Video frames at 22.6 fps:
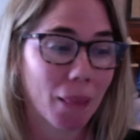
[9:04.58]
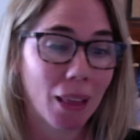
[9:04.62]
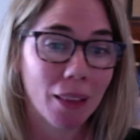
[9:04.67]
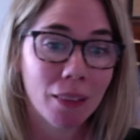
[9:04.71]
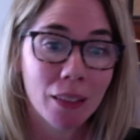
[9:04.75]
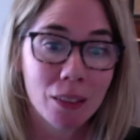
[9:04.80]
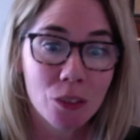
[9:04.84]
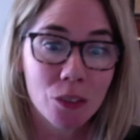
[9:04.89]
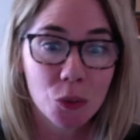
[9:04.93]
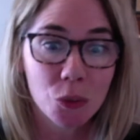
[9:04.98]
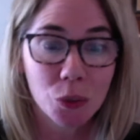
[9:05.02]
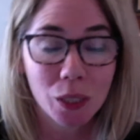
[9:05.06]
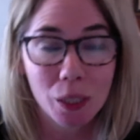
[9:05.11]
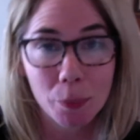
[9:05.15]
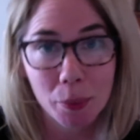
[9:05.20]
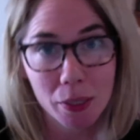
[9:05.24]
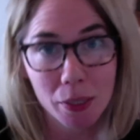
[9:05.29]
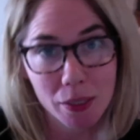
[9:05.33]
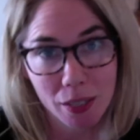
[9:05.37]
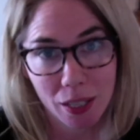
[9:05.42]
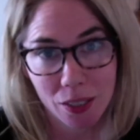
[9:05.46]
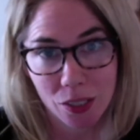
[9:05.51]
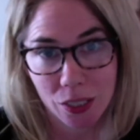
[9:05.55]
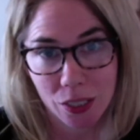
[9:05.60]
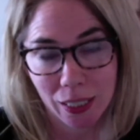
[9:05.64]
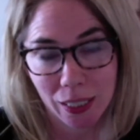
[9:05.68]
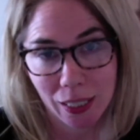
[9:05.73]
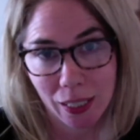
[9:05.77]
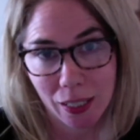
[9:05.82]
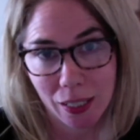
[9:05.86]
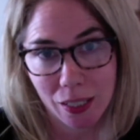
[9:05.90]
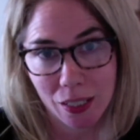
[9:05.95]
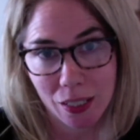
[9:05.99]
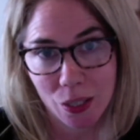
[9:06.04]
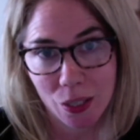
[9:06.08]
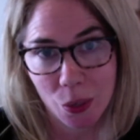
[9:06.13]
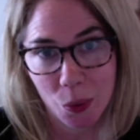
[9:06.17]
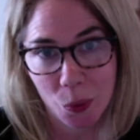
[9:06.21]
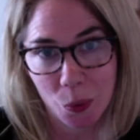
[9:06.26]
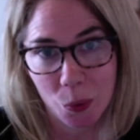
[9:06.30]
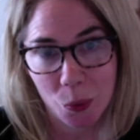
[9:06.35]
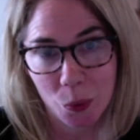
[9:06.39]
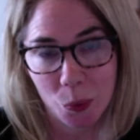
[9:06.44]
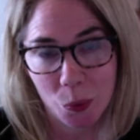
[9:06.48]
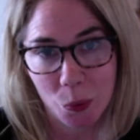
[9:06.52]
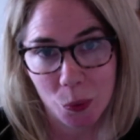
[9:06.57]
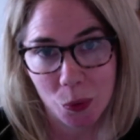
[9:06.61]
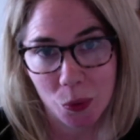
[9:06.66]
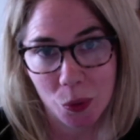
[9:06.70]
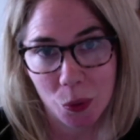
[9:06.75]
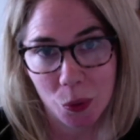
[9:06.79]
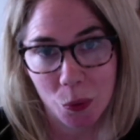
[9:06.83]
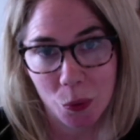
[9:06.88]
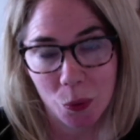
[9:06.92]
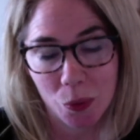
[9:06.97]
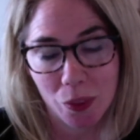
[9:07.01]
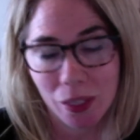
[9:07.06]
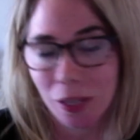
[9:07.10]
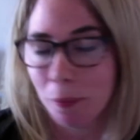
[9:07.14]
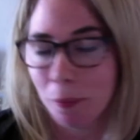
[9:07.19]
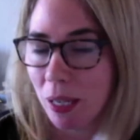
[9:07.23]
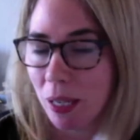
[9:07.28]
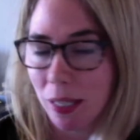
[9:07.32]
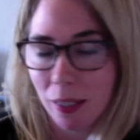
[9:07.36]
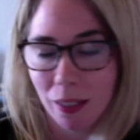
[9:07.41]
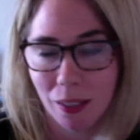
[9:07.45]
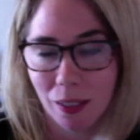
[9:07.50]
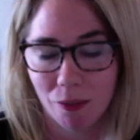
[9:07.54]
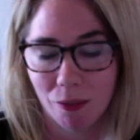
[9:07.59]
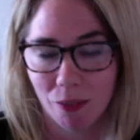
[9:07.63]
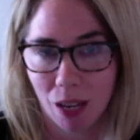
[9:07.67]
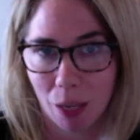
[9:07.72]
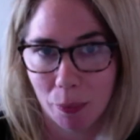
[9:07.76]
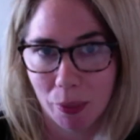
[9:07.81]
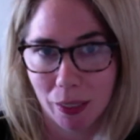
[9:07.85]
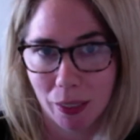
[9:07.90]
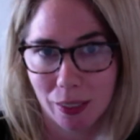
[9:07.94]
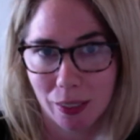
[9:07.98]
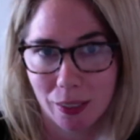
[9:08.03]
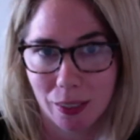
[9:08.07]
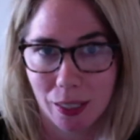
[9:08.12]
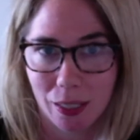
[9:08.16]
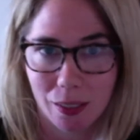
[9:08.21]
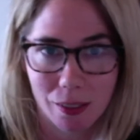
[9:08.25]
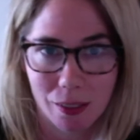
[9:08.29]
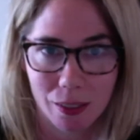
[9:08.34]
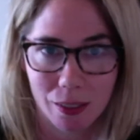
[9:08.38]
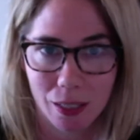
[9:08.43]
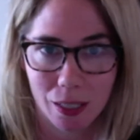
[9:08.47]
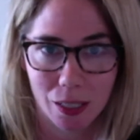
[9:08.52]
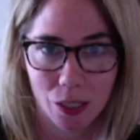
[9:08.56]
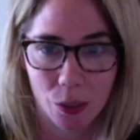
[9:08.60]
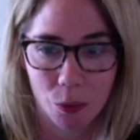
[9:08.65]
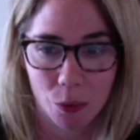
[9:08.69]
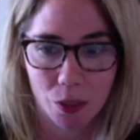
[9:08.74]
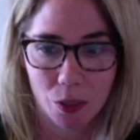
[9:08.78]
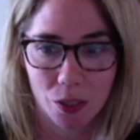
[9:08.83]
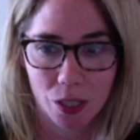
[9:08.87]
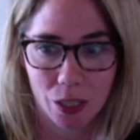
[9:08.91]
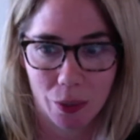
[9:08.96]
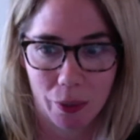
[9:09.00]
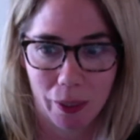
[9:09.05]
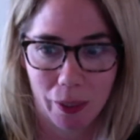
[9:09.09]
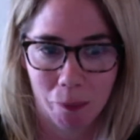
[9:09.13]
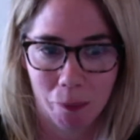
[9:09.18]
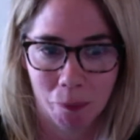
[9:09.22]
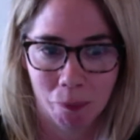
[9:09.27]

then do keep in touch and let us know the amazing and fabulous things that you are doing.